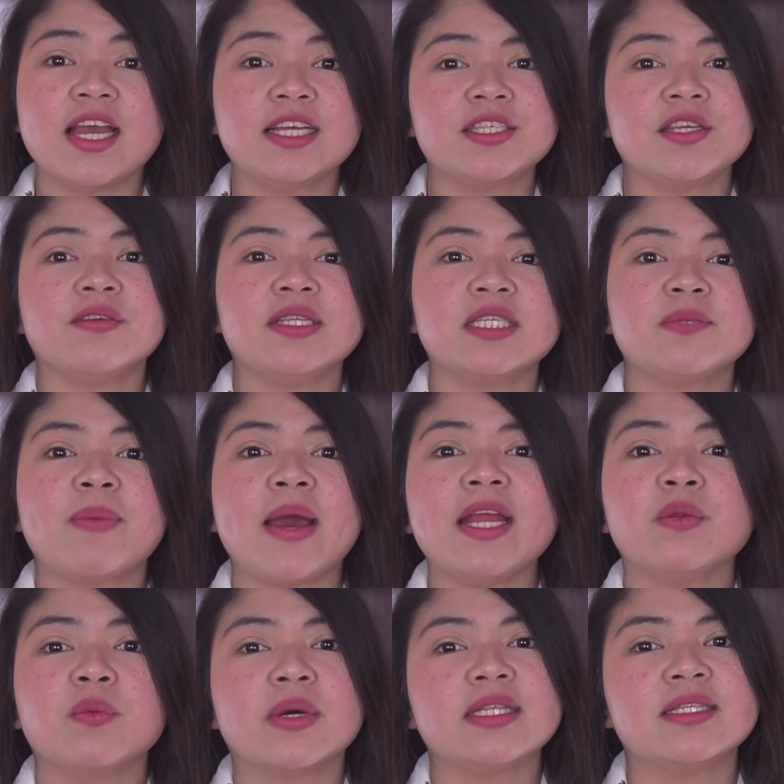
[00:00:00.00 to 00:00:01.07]
So
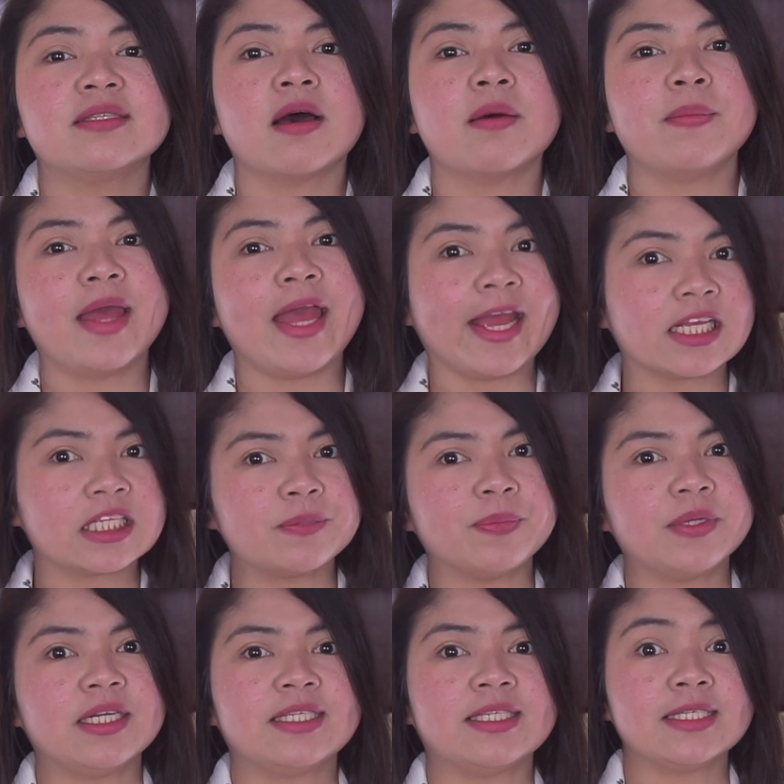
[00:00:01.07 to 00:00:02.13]
despite what some
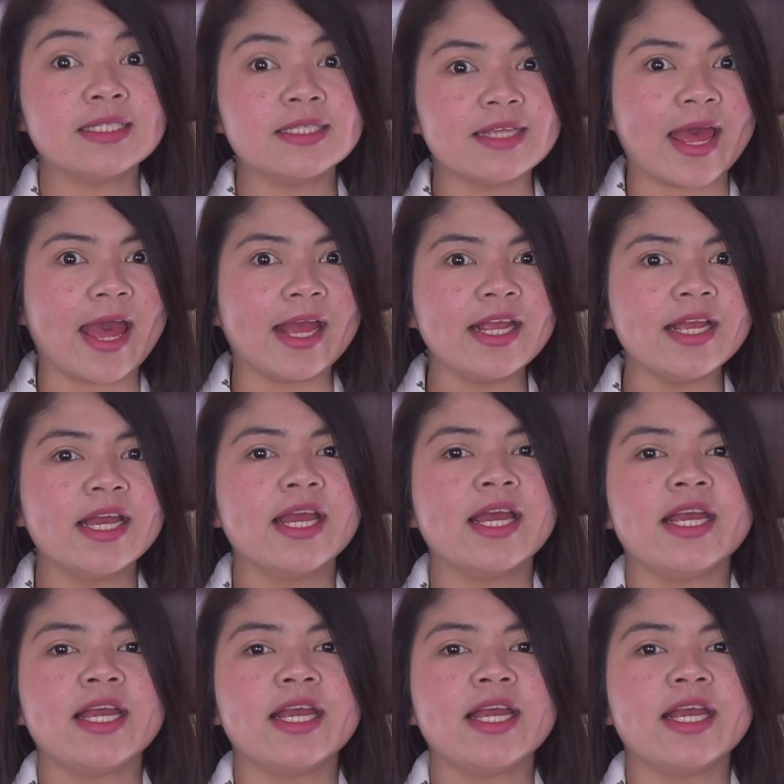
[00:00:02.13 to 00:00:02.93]
experts say,